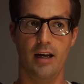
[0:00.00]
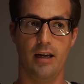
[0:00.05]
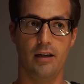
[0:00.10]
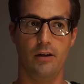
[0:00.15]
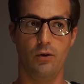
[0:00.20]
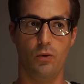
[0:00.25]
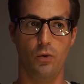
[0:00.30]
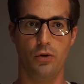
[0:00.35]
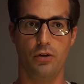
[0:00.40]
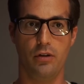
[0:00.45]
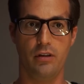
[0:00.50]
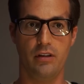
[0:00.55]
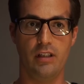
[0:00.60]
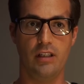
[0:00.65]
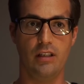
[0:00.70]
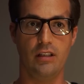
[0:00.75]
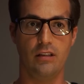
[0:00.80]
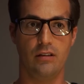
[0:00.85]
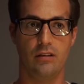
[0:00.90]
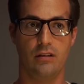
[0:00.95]
had ordered
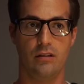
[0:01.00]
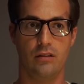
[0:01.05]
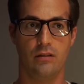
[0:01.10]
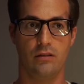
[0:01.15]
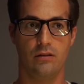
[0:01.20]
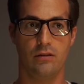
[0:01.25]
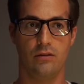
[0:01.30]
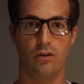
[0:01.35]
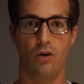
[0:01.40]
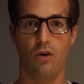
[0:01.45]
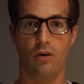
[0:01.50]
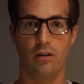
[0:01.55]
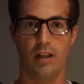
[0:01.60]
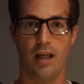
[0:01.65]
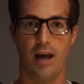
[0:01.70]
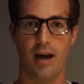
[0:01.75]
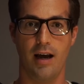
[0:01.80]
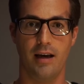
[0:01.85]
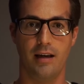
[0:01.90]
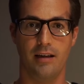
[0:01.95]
this
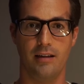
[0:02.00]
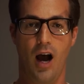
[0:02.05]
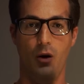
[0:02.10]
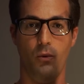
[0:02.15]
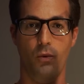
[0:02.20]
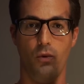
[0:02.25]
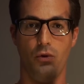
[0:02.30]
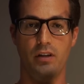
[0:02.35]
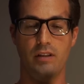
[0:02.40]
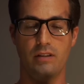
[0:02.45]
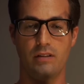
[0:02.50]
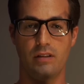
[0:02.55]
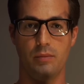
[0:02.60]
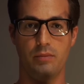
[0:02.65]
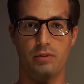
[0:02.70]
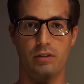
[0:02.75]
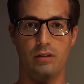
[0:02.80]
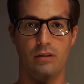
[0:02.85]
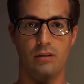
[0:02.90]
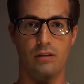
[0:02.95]
online. I wanted
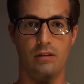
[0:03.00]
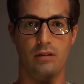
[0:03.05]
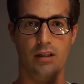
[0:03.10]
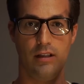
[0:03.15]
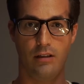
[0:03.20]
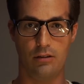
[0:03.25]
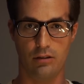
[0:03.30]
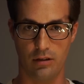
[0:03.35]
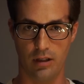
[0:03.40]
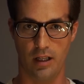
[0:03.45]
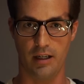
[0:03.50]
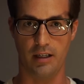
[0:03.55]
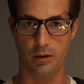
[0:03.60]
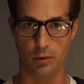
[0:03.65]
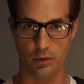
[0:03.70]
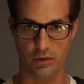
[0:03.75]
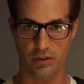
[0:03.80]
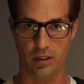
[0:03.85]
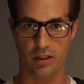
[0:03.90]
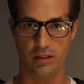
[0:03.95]
something that looked like it
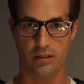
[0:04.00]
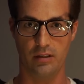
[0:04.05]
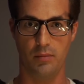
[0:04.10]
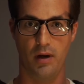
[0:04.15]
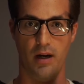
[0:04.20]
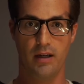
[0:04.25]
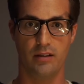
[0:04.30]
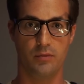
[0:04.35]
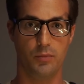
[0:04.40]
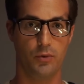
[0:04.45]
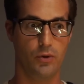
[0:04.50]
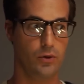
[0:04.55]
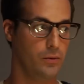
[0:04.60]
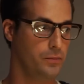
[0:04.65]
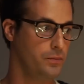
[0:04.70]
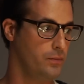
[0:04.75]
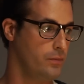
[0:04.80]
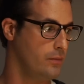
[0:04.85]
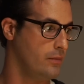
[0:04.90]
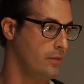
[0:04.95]
was customizable
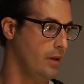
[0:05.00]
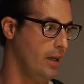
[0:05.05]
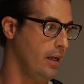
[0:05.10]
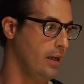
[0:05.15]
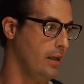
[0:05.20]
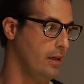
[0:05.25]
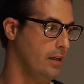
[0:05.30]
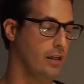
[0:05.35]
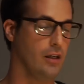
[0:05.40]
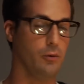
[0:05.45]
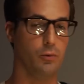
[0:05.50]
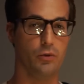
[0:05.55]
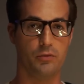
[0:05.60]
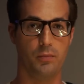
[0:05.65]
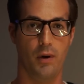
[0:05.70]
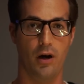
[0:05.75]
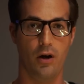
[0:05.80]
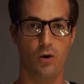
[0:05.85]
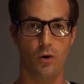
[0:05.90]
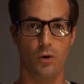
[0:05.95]
and it was
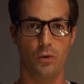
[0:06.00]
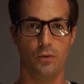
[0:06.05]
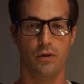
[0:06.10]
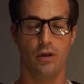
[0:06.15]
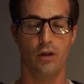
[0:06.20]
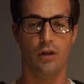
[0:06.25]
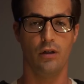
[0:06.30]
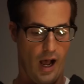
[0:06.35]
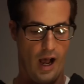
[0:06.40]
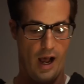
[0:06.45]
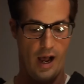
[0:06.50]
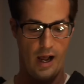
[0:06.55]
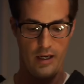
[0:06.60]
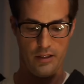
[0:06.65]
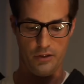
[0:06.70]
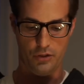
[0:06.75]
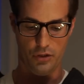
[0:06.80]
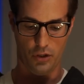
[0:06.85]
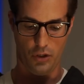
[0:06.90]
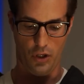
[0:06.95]
my own. I
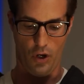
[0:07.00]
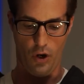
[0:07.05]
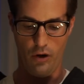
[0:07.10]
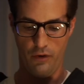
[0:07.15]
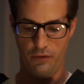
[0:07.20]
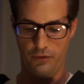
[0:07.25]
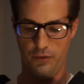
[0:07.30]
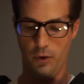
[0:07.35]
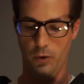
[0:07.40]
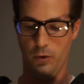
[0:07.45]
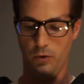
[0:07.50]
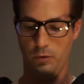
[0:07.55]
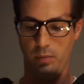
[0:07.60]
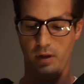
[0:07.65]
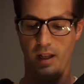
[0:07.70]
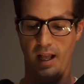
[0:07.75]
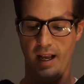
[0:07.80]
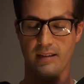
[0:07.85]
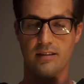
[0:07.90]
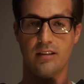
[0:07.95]
took off those
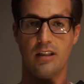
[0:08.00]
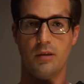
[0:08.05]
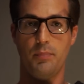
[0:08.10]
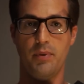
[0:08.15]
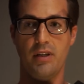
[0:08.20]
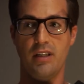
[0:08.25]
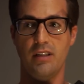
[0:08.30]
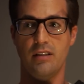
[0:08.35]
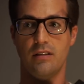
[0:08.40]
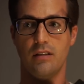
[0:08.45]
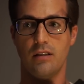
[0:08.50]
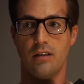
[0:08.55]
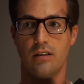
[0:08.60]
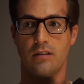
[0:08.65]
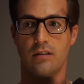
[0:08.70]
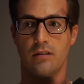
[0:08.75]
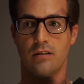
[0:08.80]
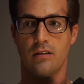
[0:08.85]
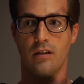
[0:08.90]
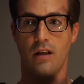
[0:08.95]
plastic
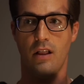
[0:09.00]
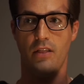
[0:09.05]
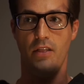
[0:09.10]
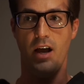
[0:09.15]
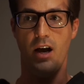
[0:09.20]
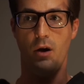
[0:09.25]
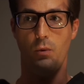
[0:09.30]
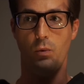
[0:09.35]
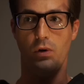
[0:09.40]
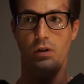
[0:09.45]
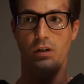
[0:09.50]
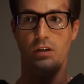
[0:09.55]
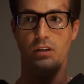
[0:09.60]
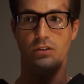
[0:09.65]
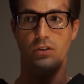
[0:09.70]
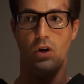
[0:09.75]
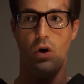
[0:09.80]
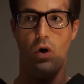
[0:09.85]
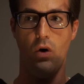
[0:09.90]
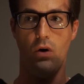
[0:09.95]
pieces that
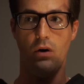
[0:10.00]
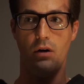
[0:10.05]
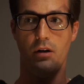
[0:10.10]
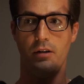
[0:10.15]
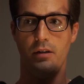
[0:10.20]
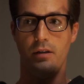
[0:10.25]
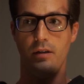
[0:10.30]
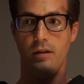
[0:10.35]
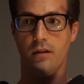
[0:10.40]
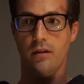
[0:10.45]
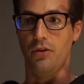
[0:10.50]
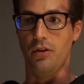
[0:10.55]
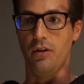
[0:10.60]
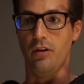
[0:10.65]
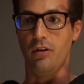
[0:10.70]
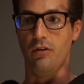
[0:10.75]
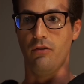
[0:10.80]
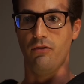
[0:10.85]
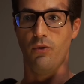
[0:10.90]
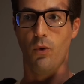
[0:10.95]
was on
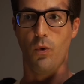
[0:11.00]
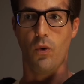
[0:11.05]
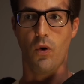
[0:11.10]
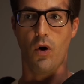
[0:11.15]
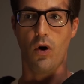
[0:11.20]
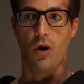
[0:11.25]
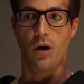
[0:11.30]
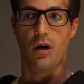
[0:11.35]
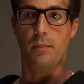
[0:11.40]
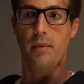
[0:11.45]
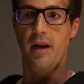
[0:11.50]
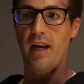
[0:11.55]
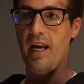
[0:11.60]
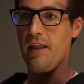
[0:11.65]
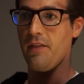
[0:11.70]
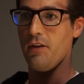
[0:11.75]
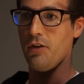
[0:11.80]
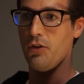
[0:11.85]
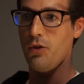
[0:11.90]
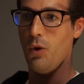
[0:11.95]
the forearm
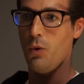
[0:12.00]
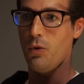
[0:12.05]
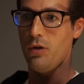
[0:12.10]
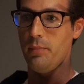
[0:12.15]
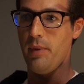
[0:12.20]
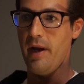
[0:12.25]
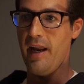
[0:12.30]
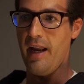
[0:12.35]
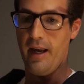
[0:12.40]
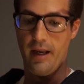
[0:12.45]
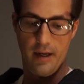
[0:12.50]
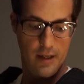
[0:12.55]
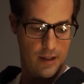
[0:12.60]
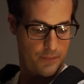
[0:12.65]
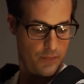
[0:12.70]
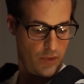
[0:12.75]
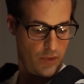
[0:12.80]
and the shoulder pad,